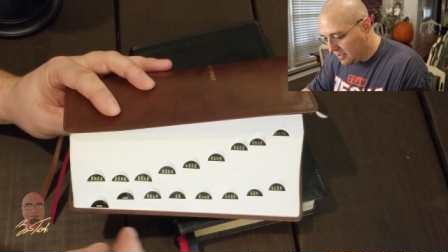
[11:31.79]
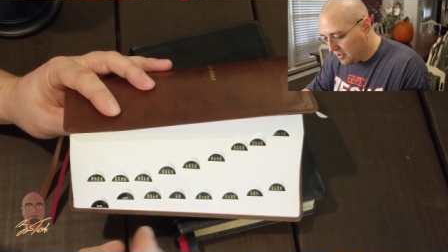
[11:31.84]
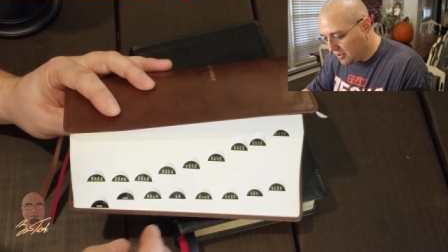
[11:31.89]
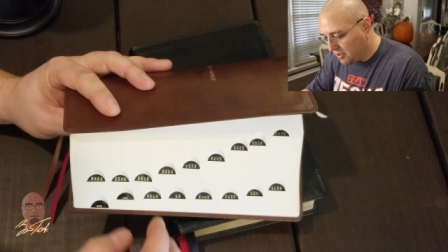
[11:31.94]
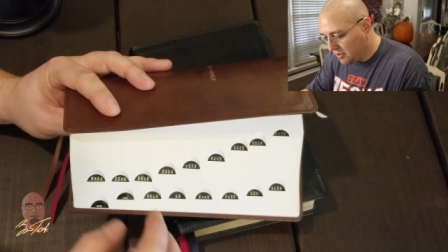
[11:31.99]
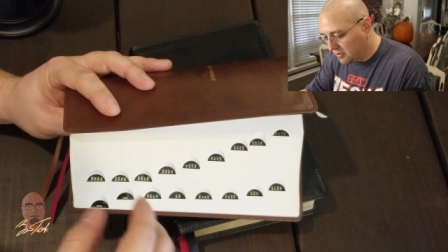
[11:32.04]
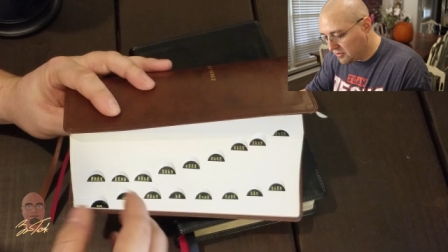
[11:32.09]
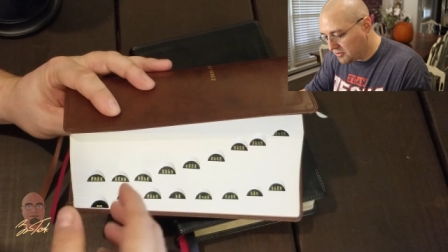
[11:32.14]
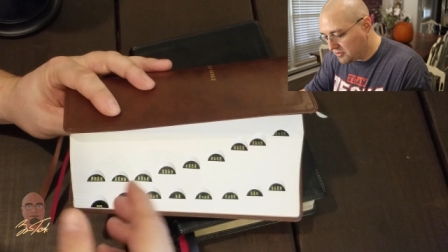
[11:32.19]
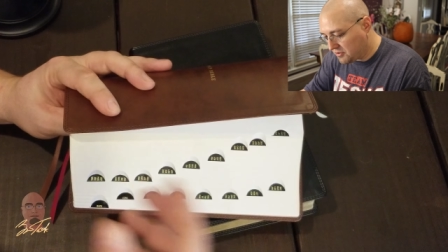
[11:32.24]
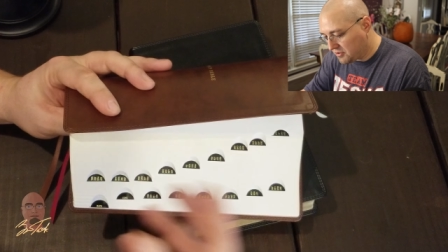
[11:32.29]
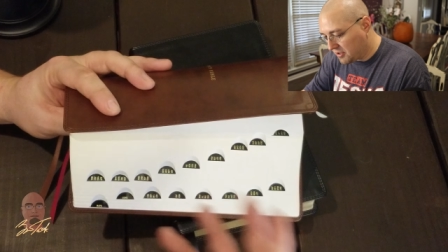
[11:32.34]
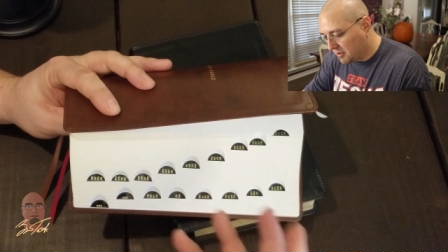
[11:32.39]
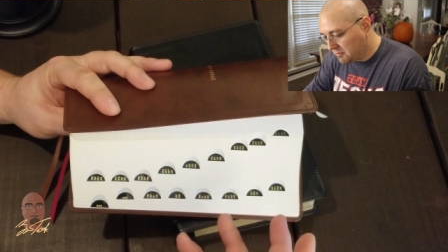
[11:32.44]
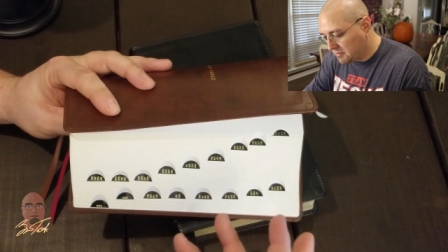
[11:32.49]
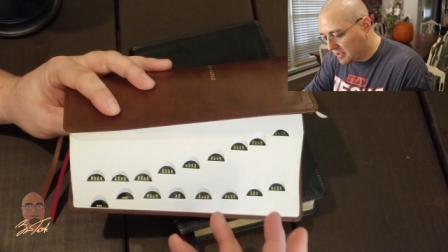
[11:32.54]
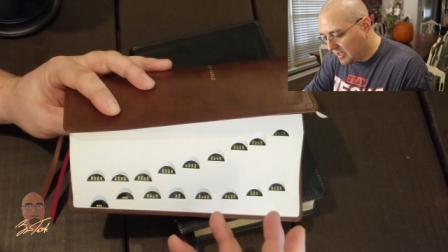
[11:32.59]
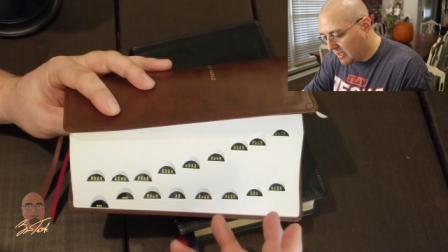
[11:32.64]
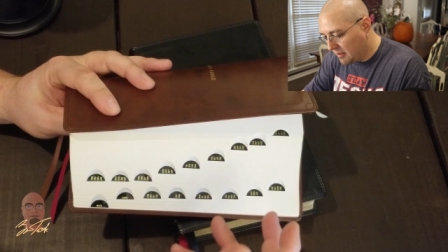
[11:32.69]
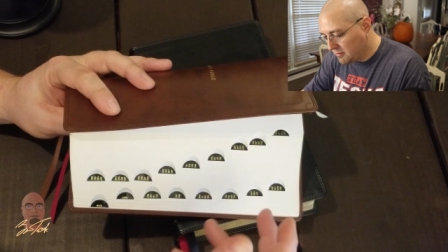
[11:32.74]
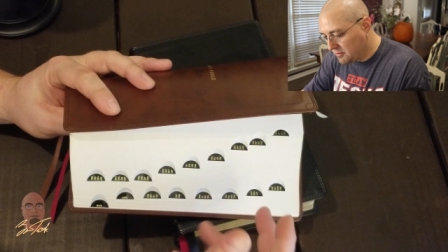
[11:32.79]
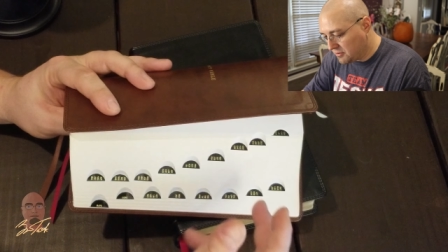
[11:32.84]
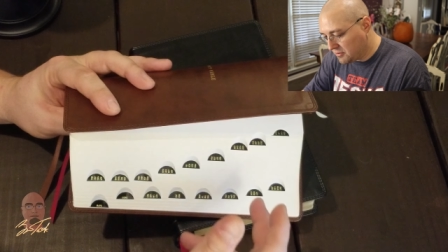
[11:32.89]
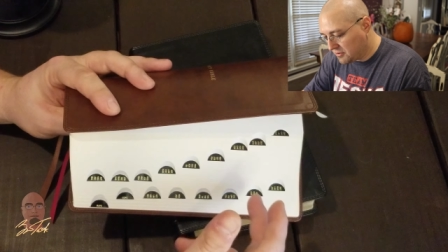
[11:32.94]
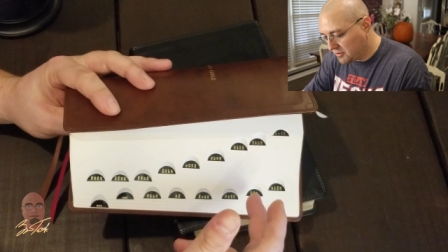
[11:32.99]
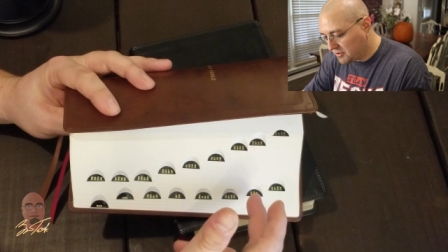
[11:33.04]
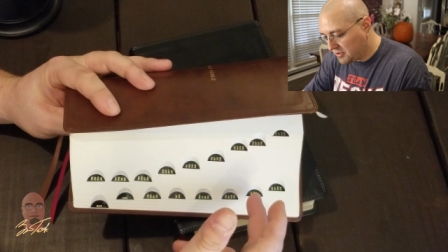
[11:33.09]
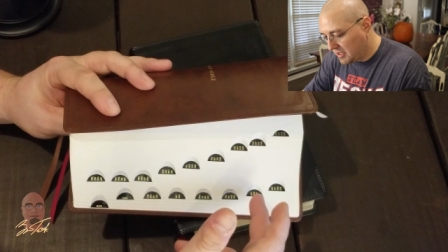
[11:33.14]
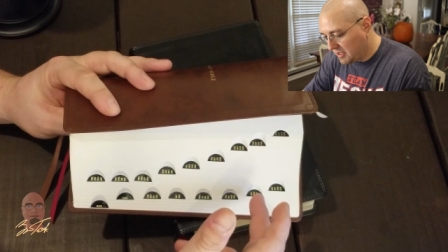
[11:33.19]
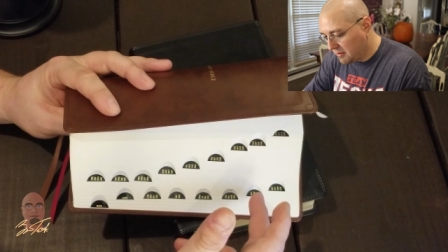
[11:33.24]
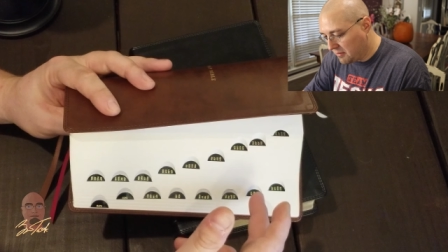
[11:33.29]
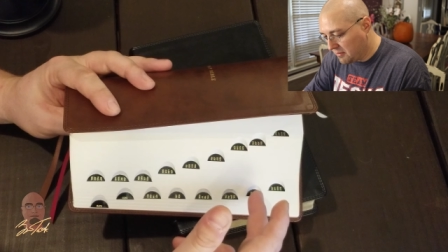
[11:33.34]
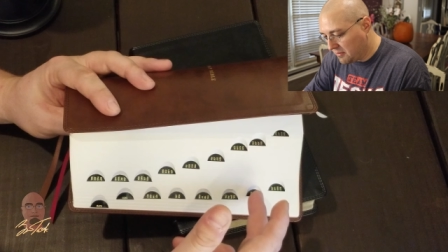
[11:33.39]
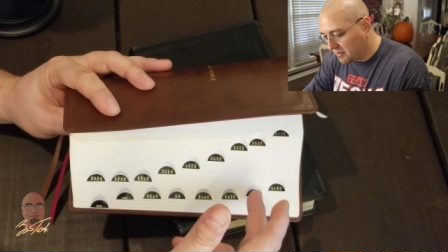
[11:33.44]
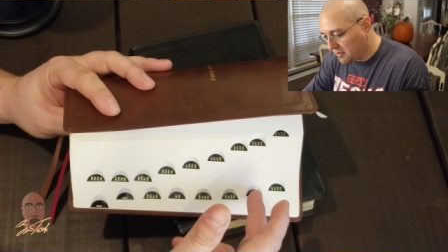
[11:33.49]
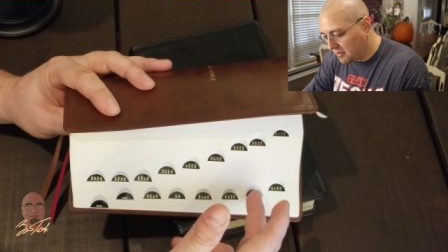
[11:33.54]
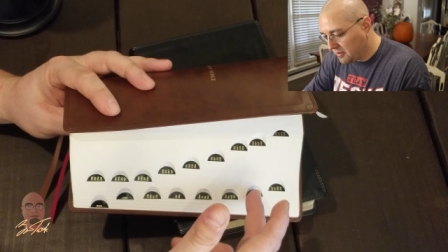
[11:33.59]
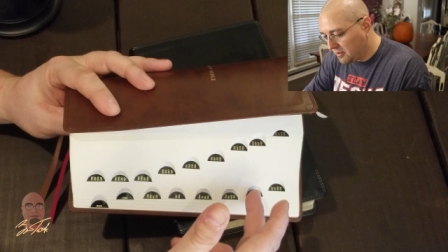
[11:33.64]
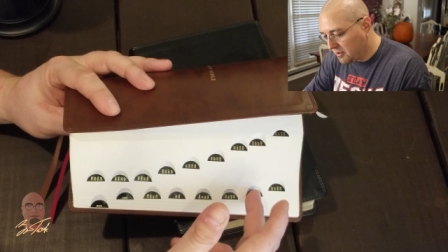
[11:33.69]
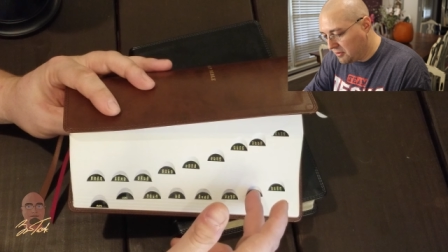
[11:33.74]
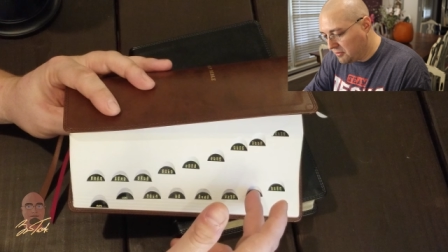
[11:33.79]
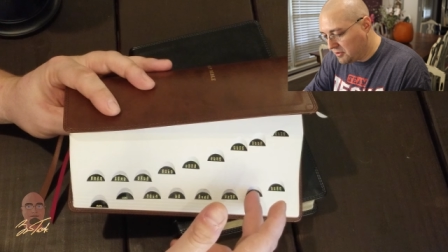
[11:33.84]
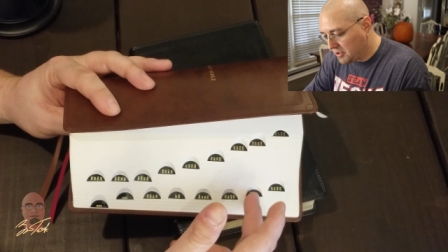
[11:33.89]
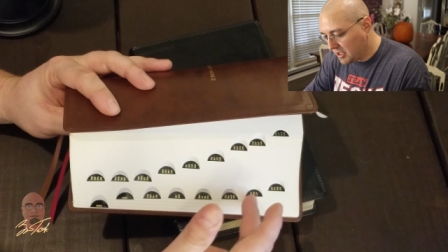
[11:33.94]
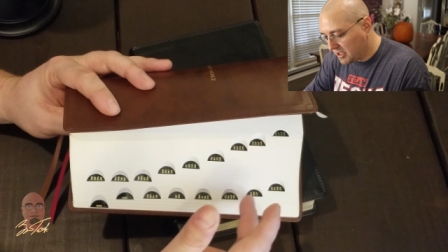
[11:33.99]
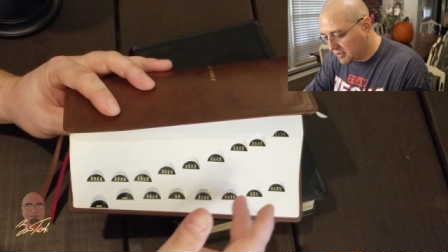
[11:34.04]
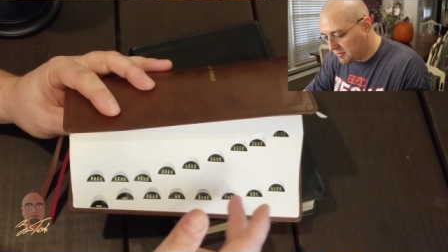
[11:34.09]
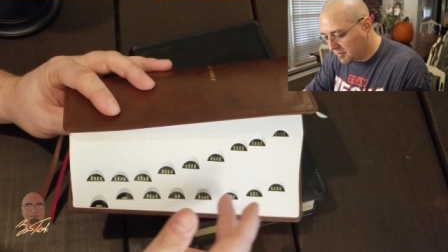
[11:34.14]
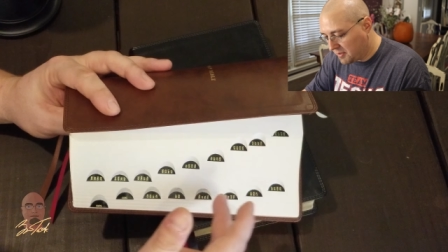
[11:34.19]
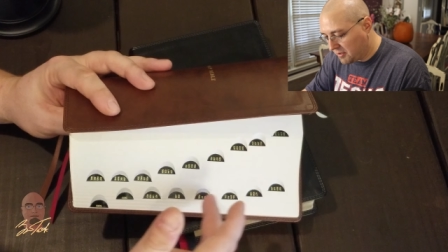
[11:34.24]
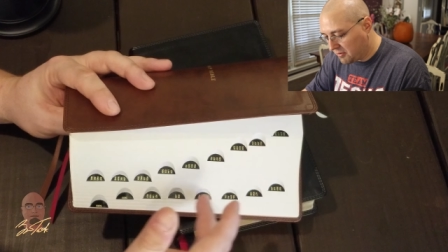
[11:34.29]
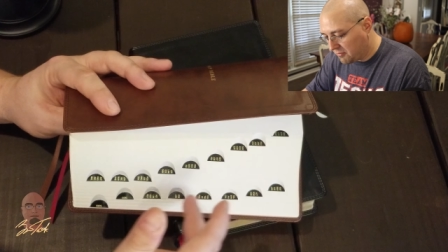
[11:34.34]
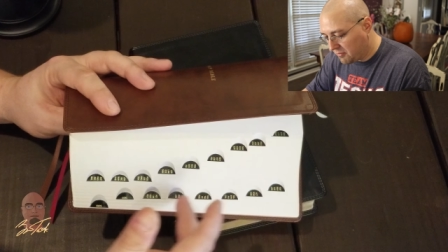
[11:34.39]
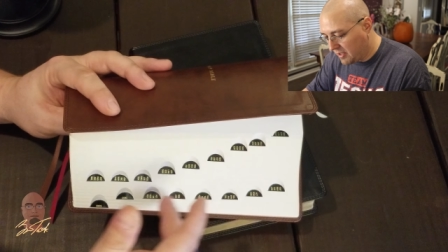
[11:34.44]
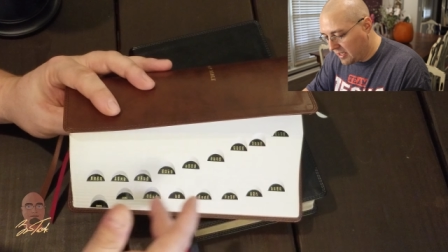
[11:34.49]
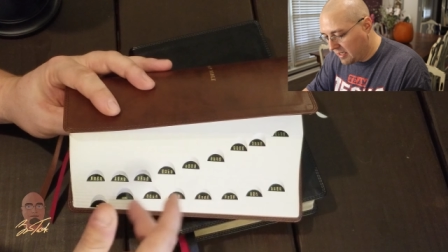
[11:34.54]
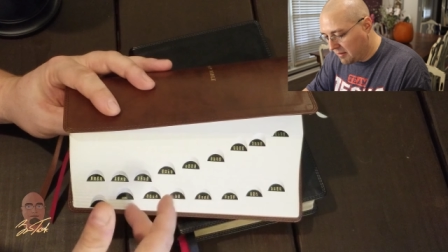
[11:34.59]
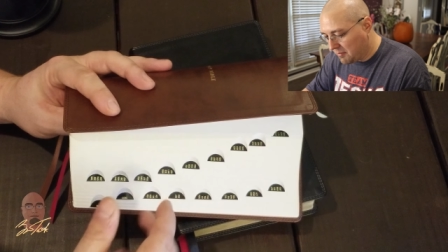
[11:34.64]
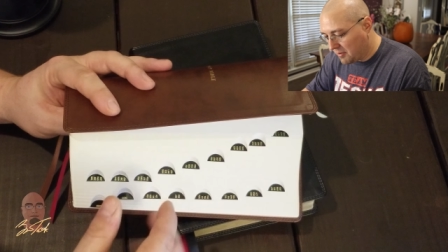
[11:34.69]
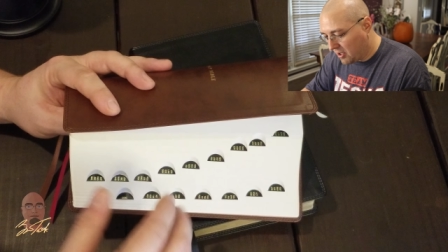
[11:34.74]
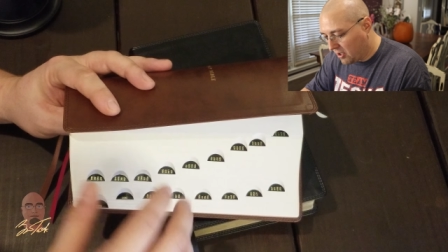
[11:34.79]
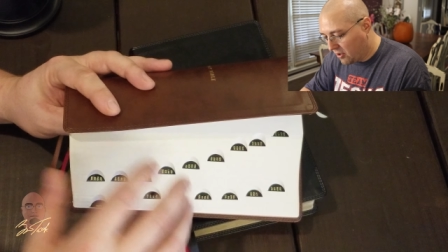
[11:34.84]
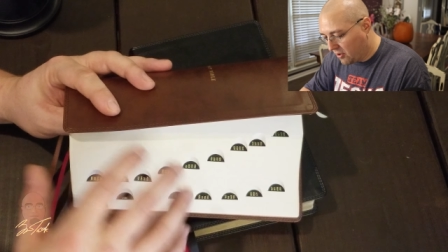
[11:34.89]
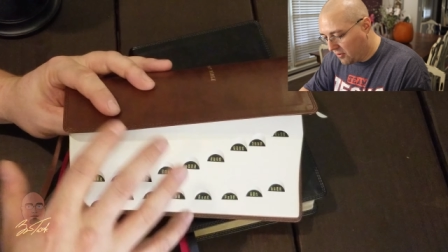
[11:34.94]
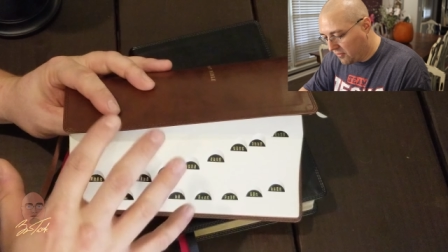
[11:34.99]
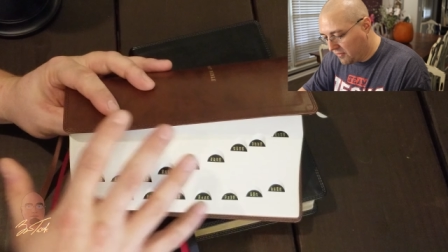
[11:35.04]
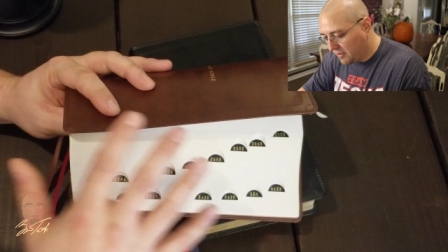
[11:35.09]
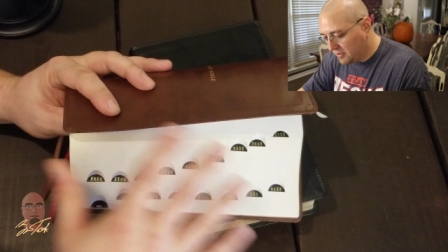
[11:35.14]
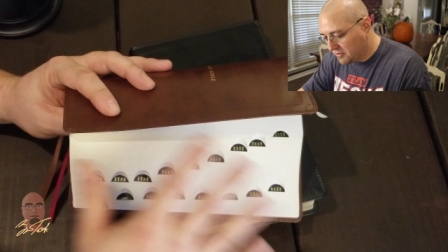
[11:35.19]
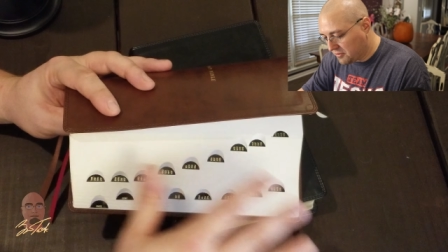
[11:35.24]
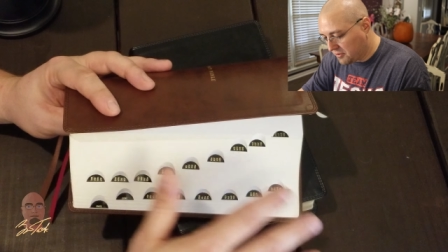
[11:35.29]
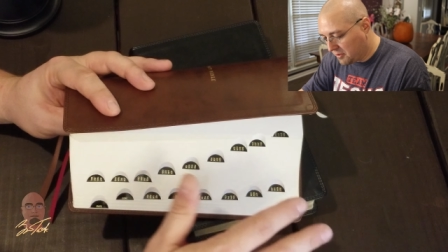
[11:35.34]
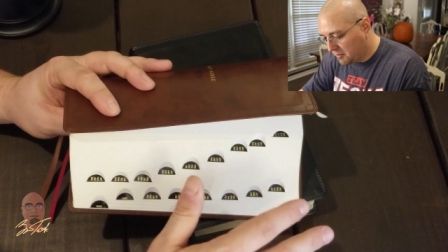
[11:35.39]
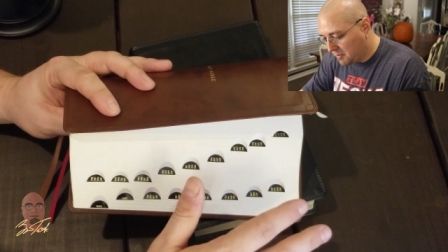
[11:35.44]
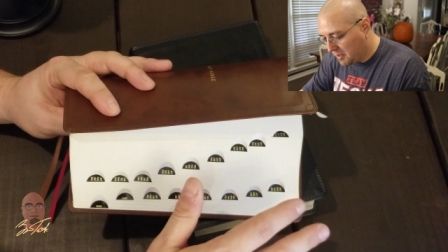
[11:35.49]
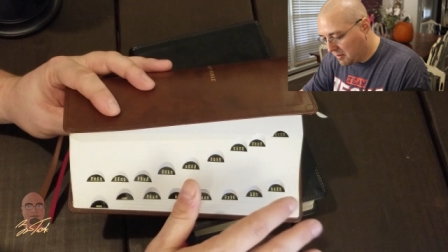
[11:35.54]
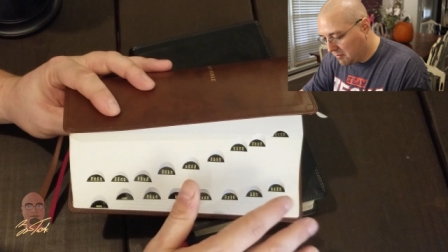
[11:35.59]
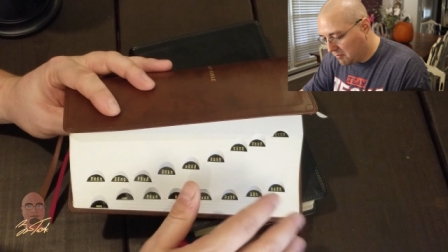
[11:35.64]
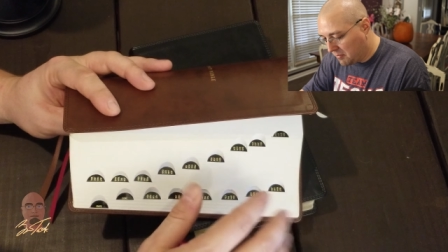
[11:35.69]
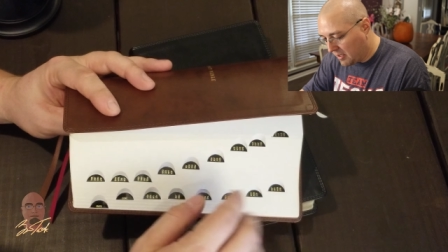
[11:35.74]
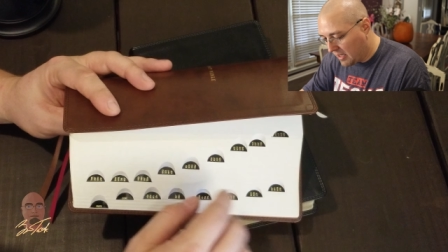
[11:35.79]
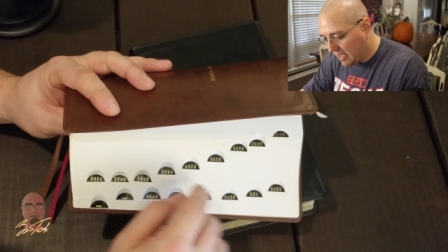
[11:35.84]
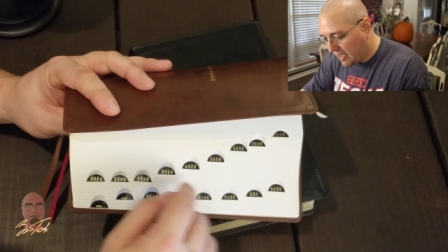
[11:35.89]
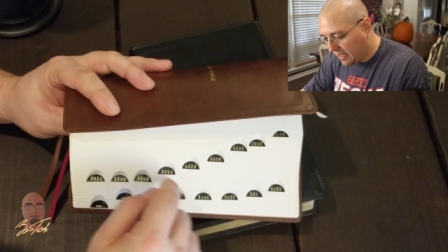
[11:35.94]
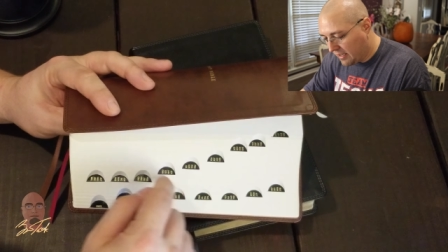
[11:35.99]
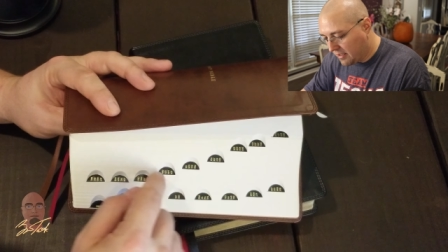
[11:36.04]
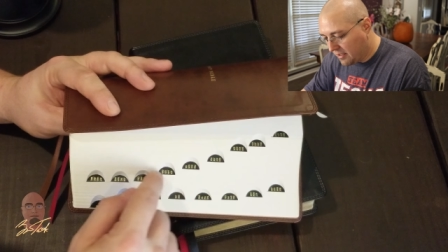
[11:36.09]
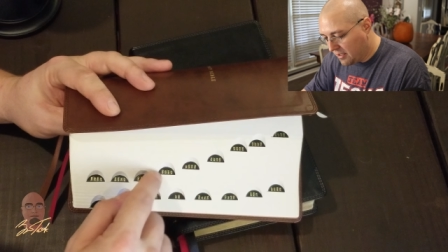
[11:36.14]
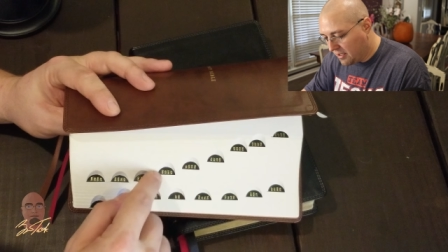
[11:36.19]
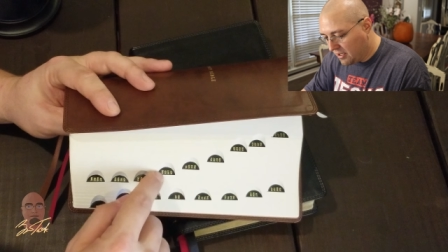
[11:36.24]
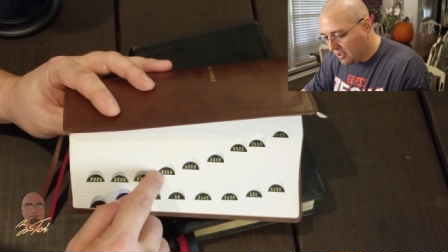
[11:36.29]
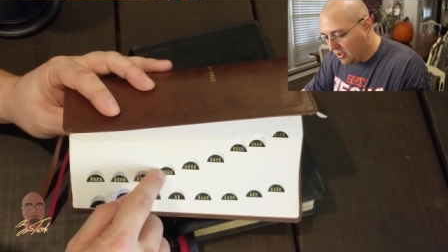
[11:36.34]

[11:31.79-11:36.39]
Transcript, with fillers: Yet sometimes you'll see uh, the New Testament in red, but all these are going to be in black